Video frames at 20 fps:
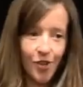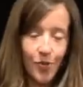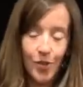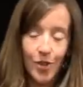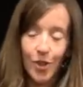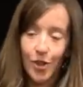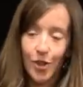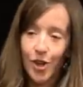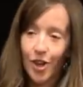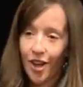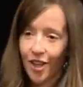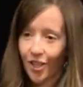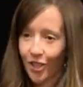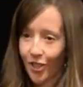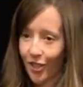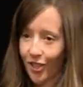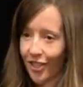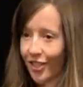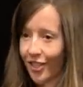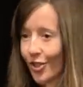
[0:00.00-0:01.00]
When your
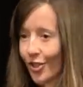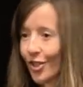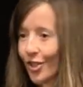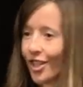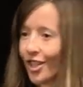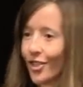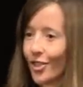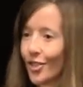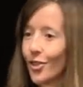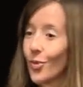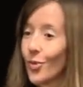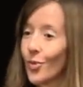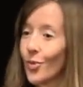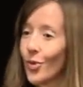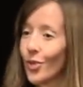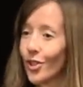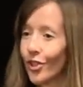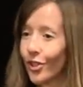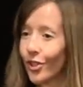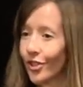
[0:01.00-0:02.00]
consciousness changes, your
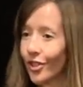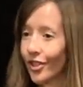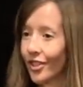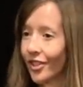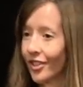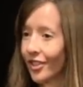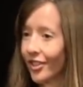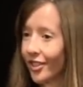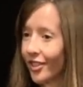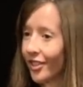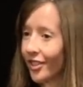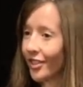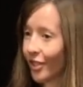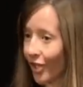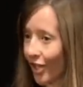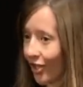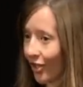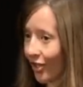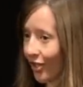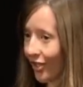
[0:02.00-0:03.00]
world
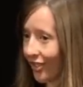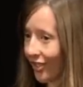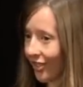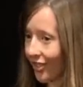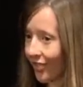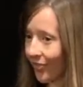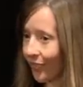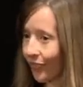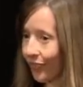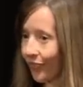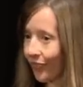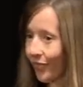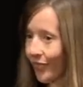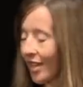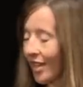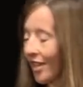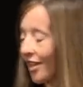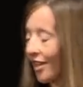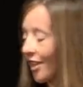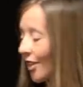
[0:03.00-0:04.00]
changes.
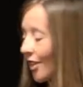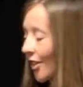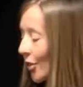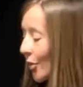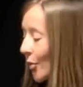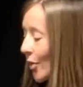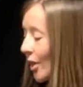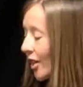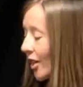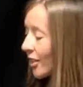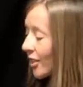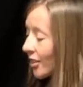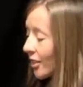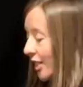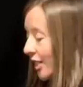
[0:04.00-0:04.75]
The way to